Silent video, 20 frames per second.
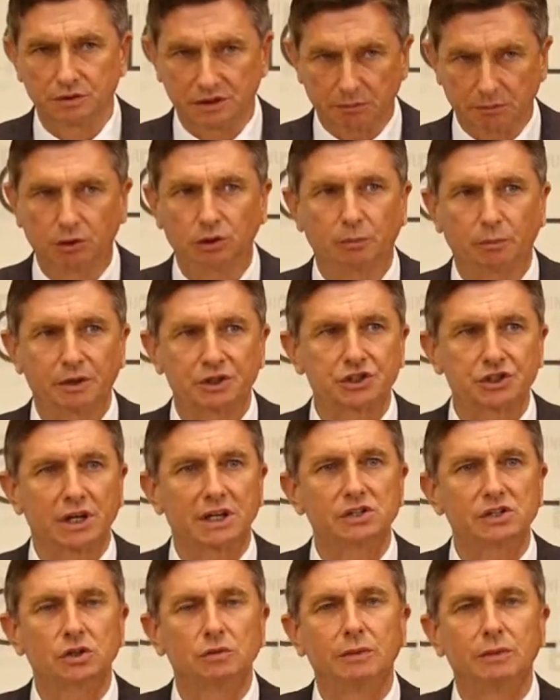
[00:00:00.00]
there will
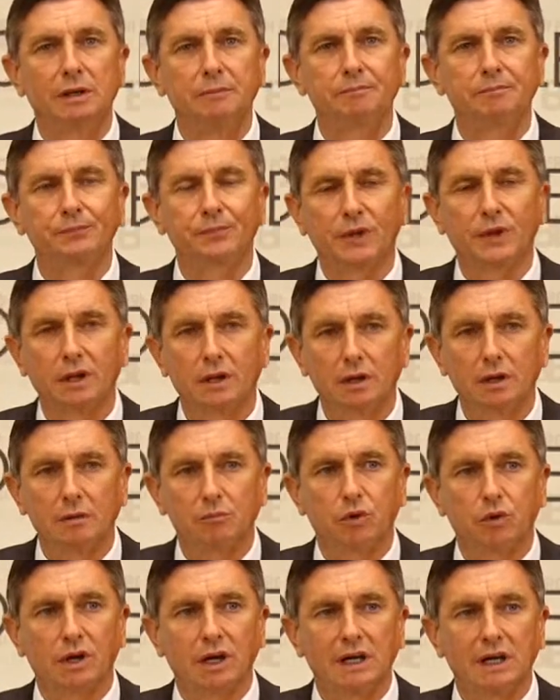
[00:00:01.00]
be no such
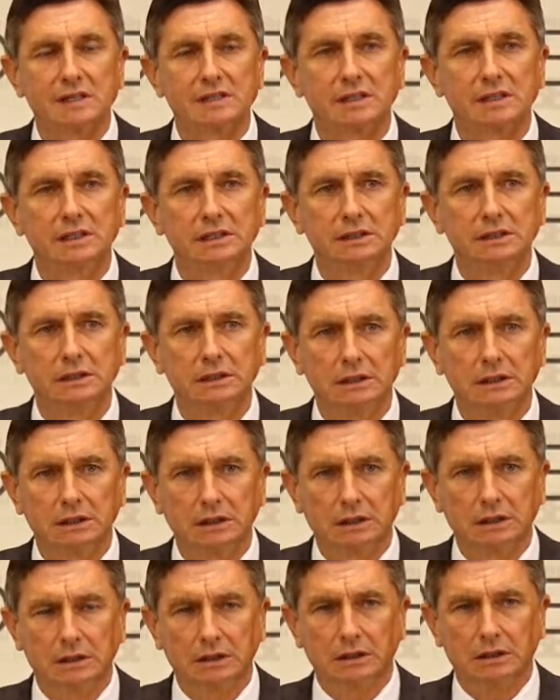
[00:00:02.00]
impression still today, they
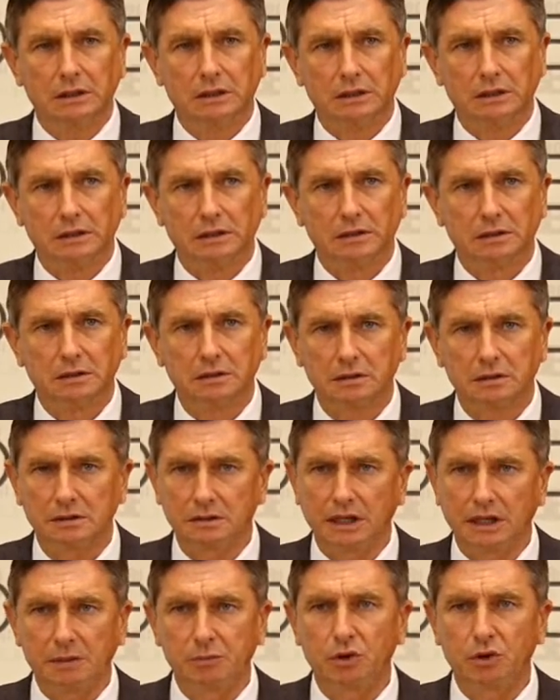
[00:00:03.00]
will
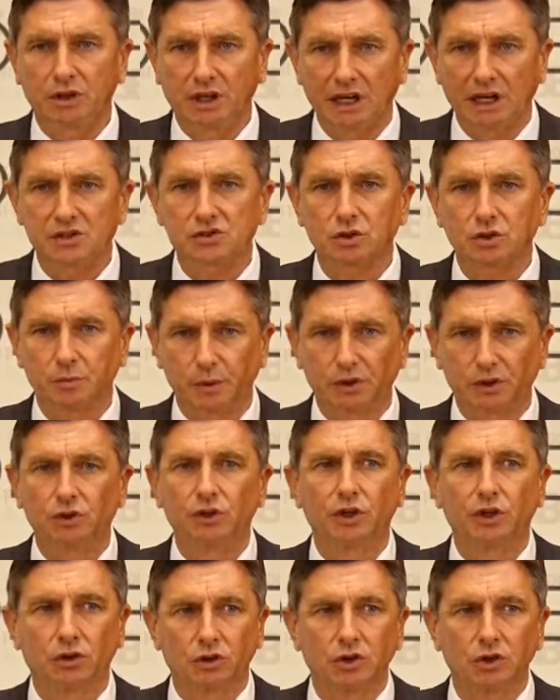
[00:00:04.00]
tend to show over
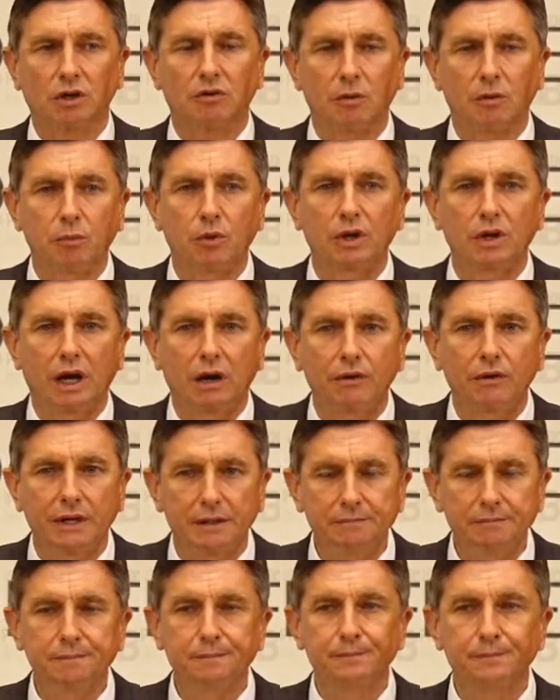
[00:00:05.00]
time,
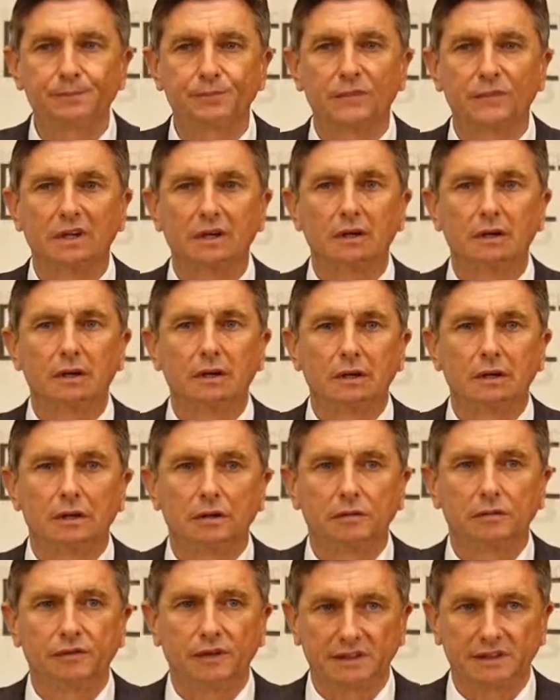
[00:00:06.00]
but I think we have
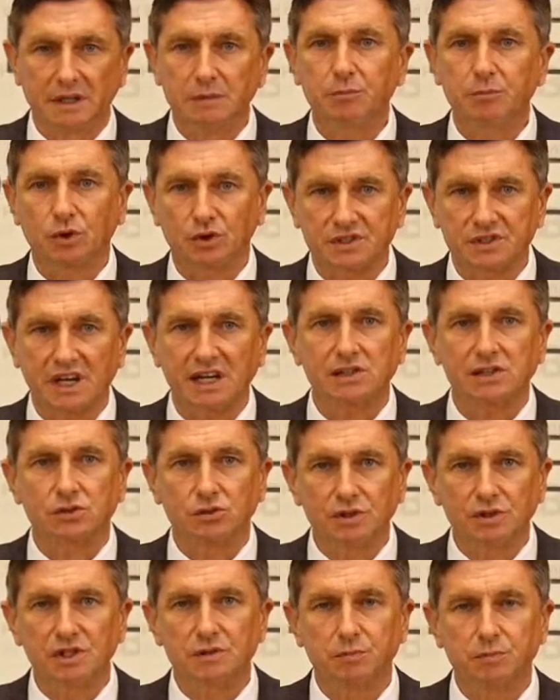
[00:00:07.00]
opened a new
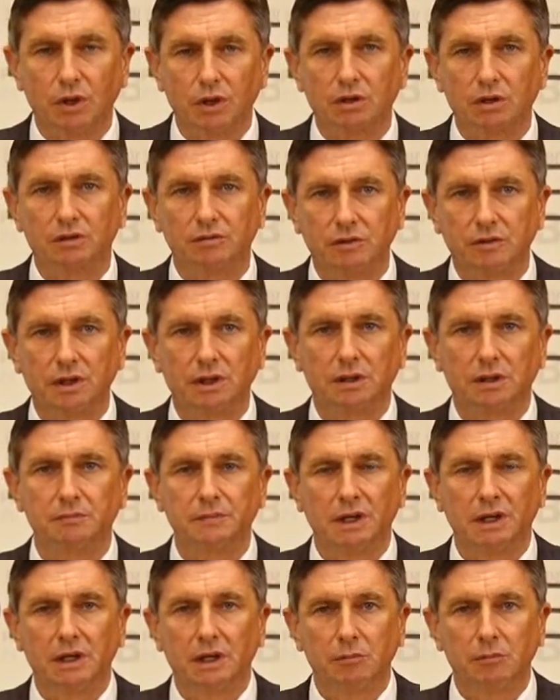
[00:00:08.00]
chapter
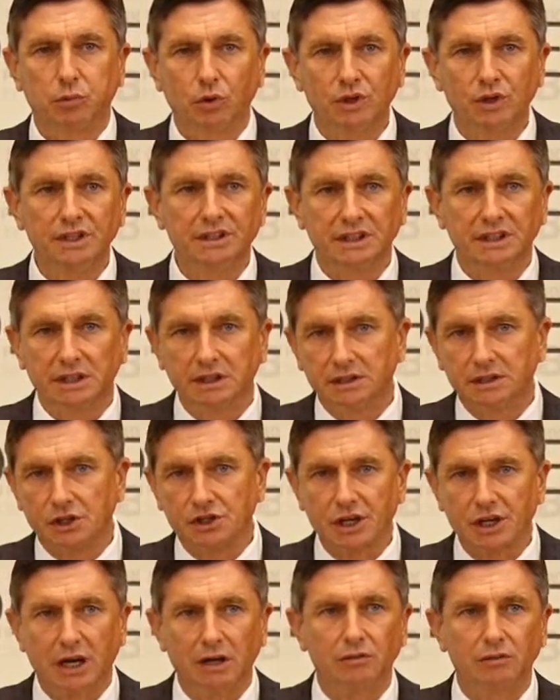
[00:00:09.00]
in this
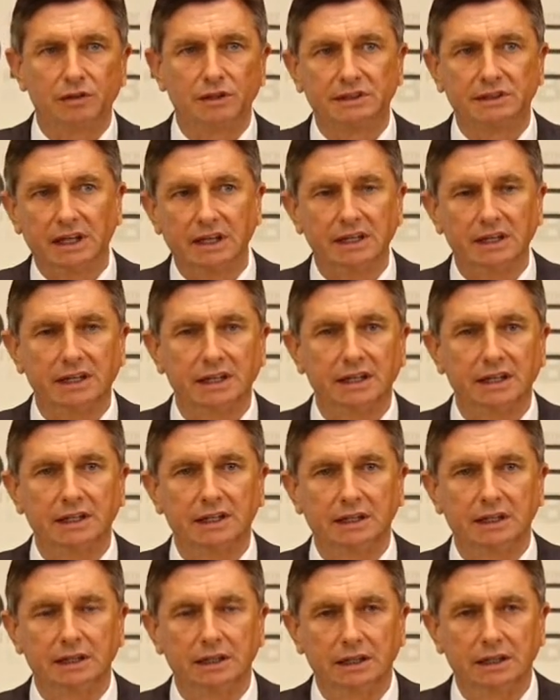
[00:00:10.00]
procedure and
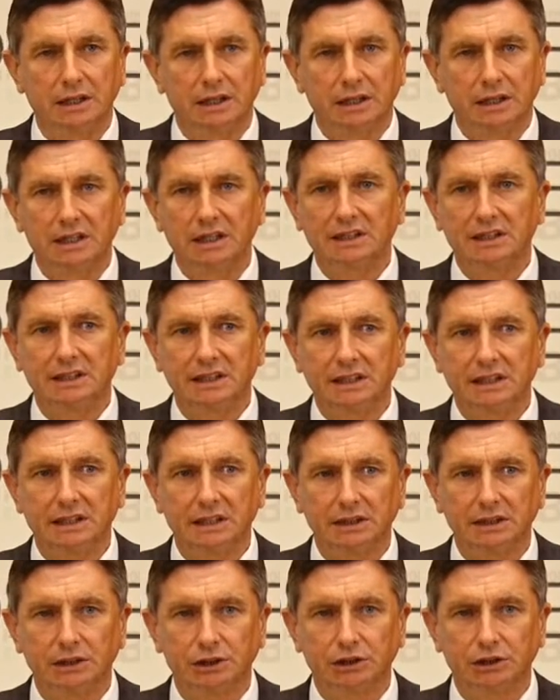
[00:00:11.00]
in the
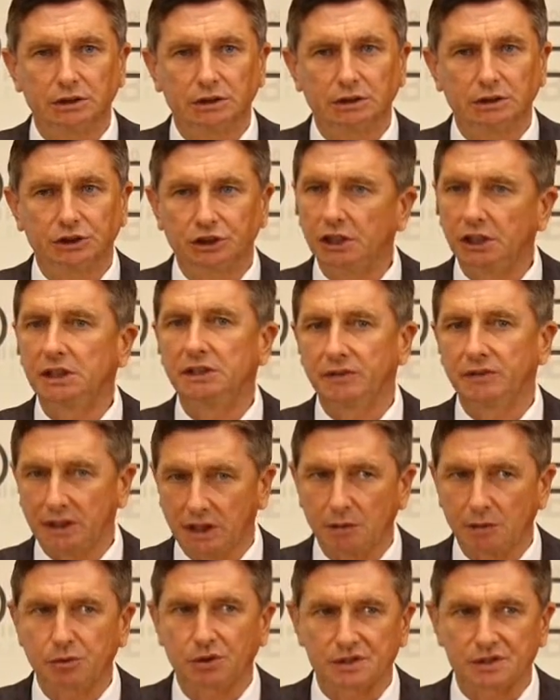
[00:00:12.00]
politics of the
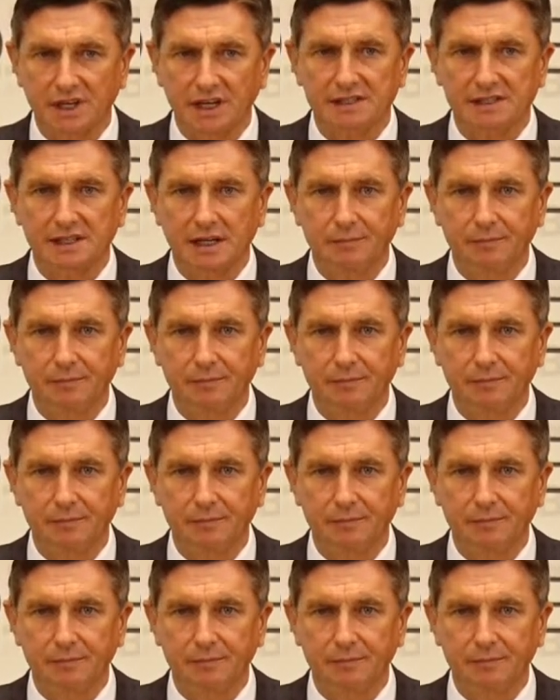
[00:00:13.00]
countries of